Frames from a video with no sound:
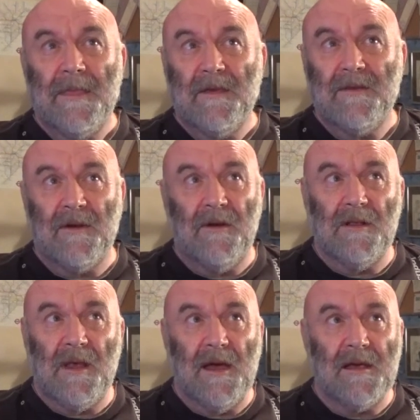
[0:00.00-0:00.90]
sort of
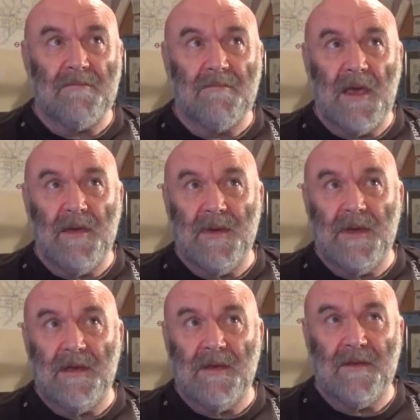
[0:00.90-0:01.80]
like
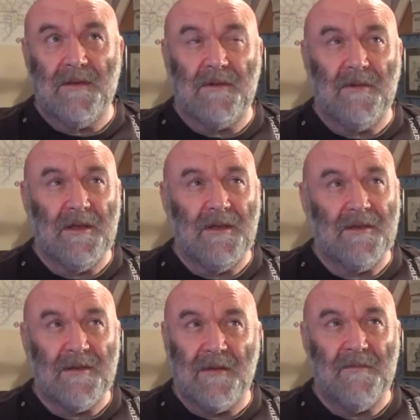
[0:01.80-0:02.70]
maybe the
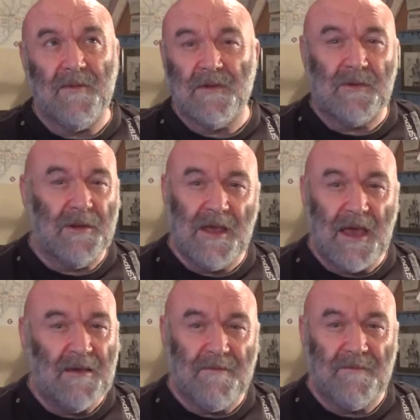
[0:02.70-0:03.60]
27th or
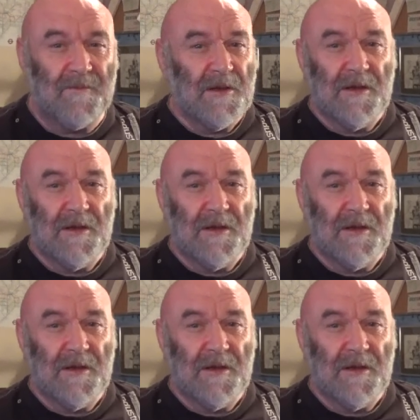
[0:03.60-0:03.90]
28th,